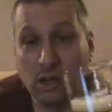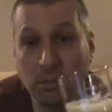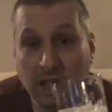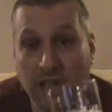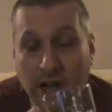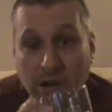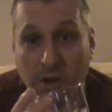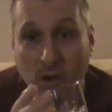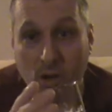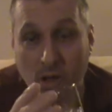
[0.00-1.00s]
up the
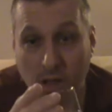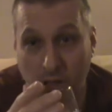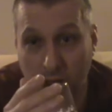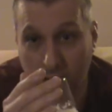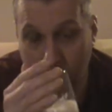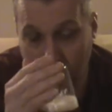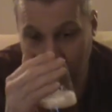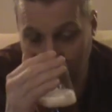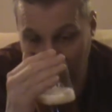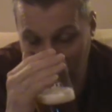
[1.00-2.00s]
caramel in
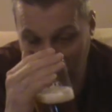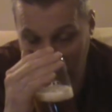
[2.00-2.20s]
there